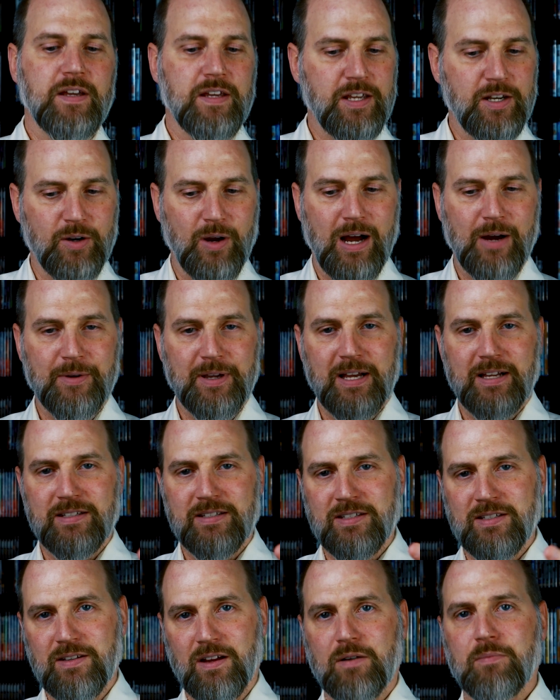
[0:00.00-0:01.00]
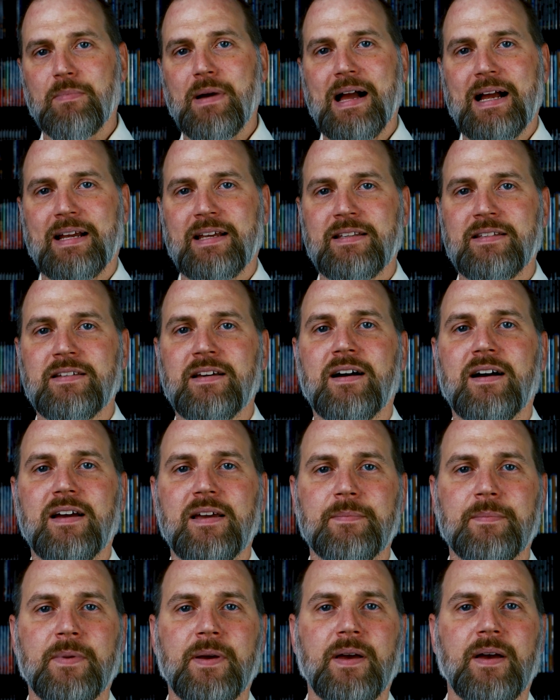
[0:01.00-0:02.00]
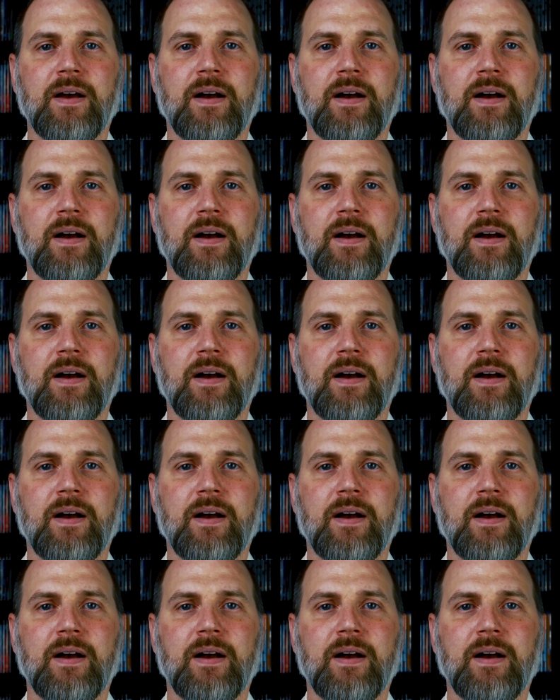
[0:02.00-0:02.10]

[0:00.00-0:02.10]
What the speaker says: You know how he got stuck back in time